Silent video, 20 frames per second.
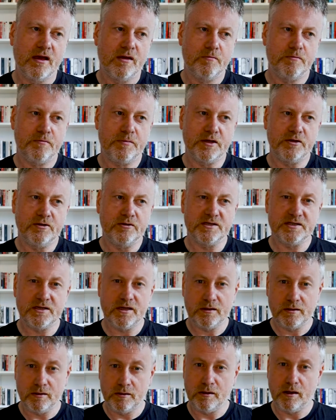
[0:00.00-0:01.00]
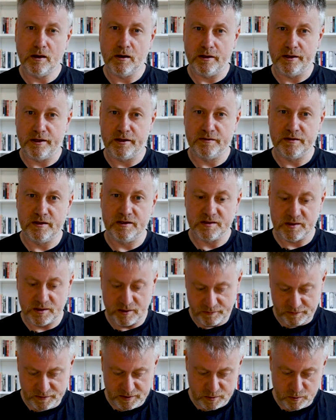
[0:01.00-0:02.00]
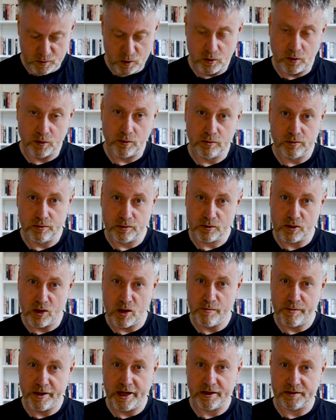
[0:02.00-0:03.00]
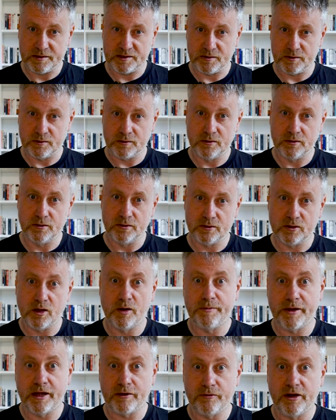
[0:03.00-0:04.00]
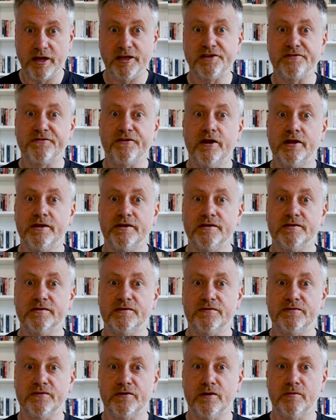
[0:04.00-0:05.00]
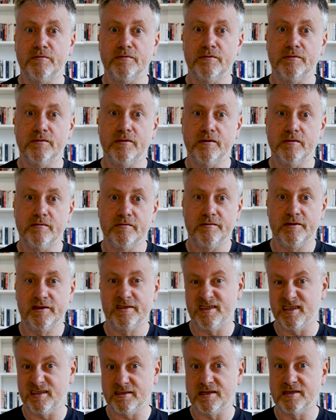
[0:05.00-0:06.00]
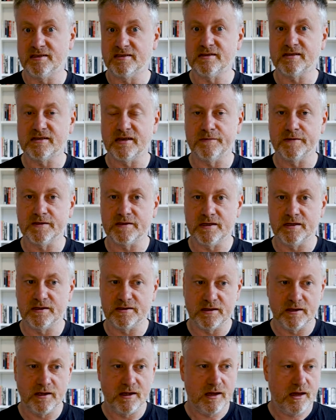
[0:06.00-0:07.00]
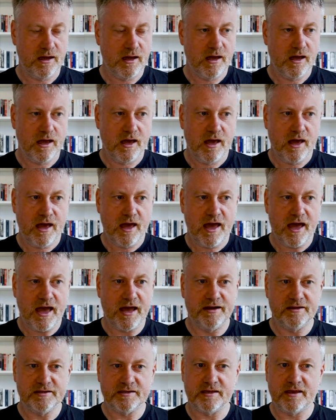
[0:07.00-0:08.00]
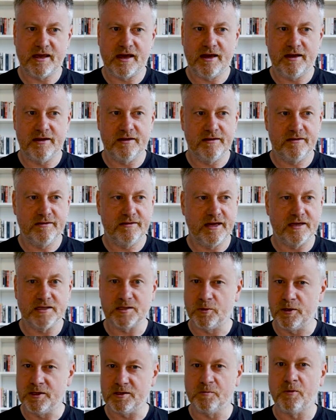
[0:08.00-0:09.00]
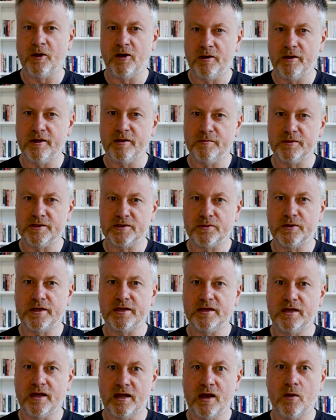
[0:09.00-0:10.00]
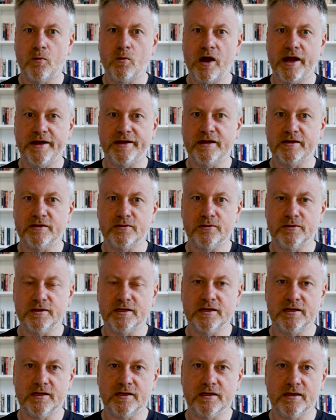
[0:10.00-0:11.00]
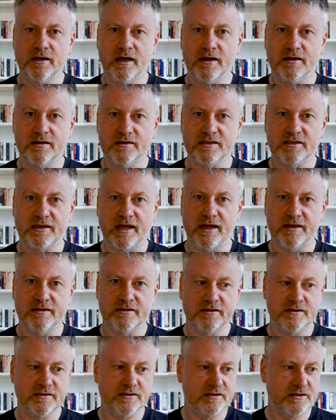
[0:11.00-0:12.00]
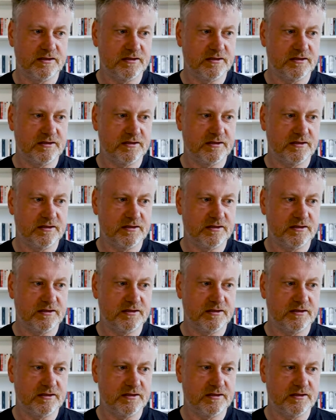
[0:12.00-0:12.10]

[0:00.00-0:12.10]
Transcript: but you see it a lot in these sort of small compacts or compact rangefinders from the 60s and 70s. And it's that sweet spot in between a wide angle and a standard